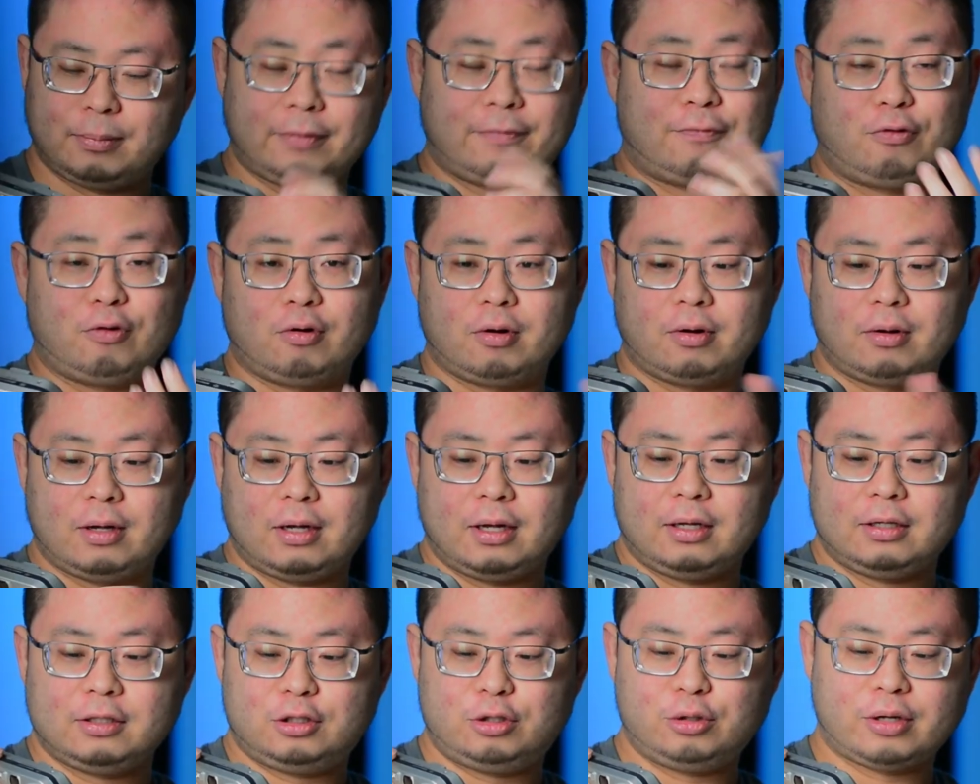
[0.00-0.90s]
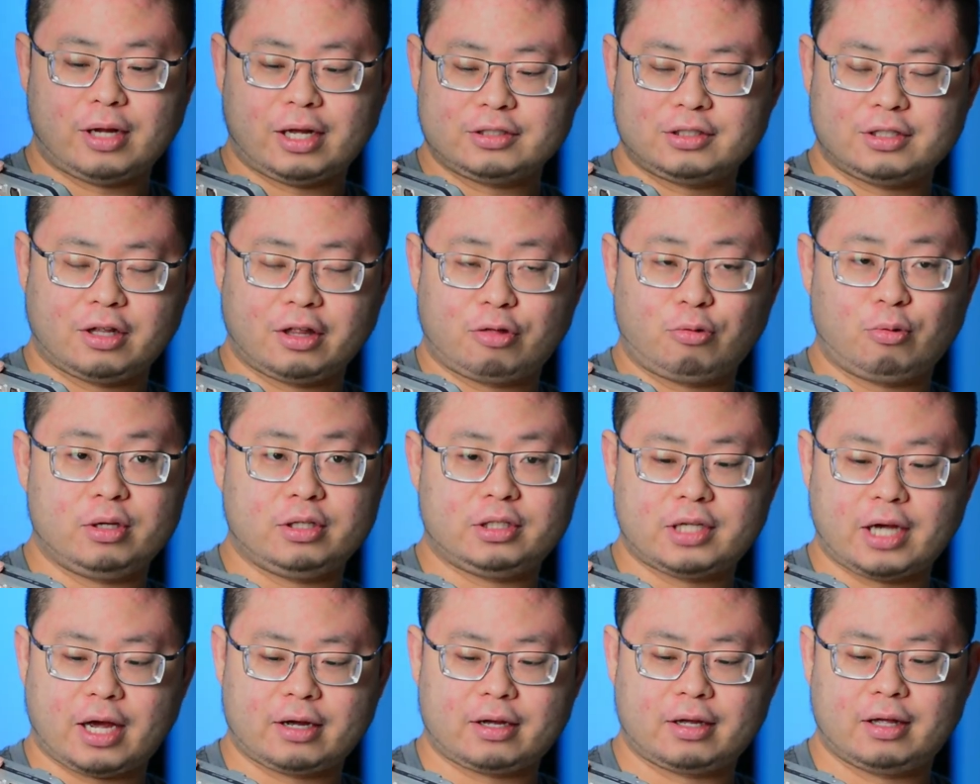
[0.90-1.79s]
but for 2003
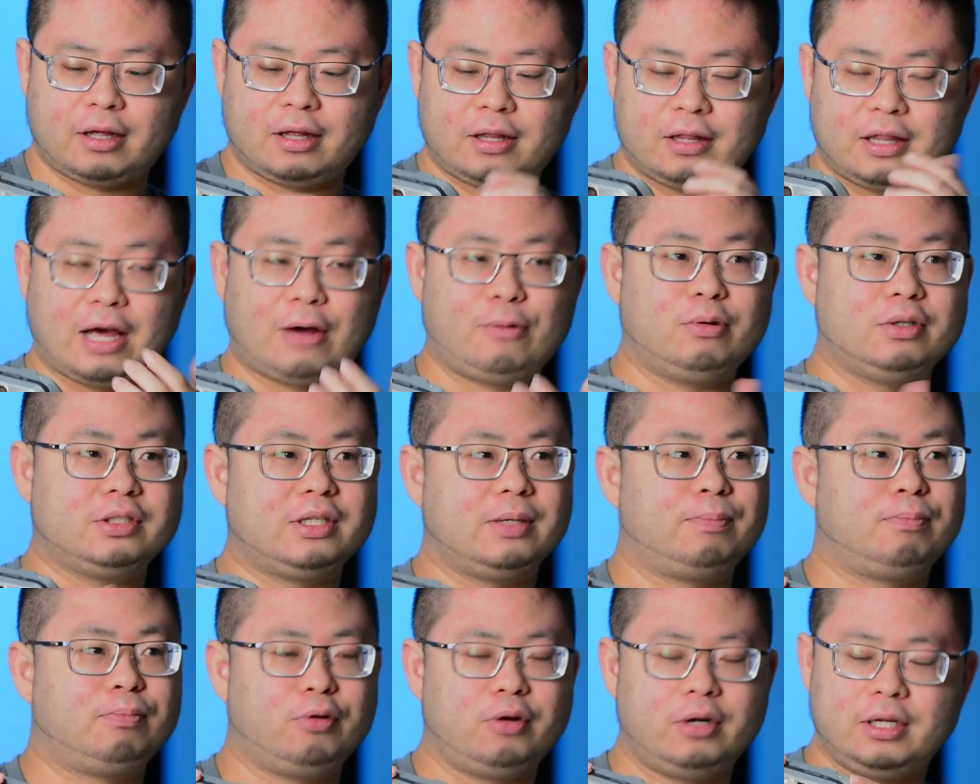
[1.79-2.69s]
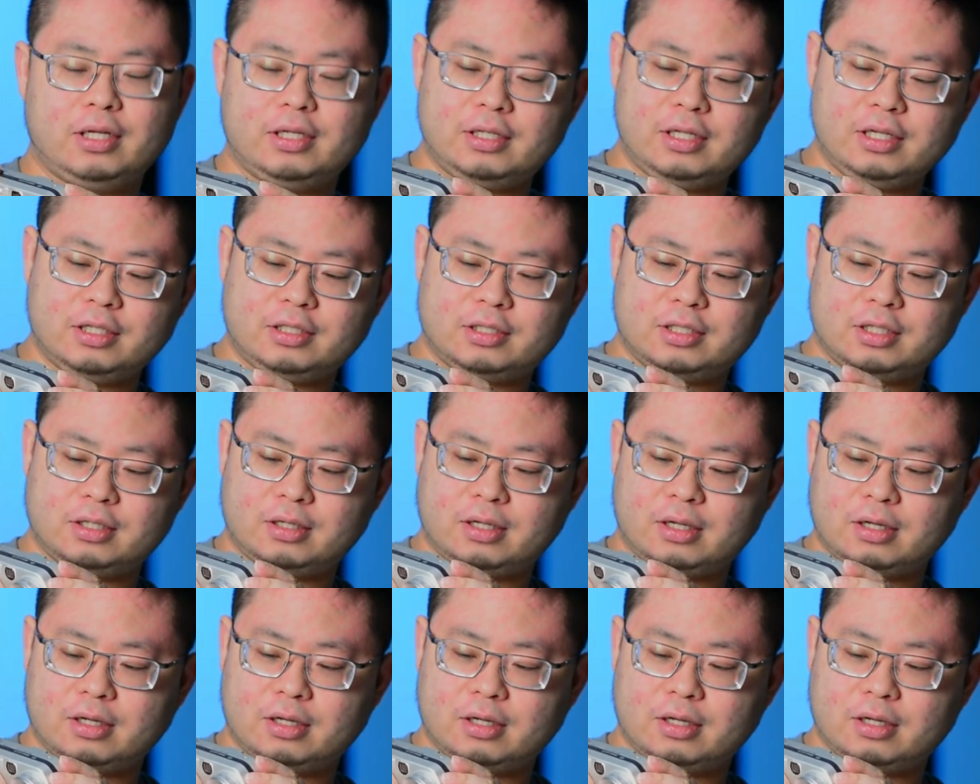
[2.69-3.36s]
tech, that was a pretty decent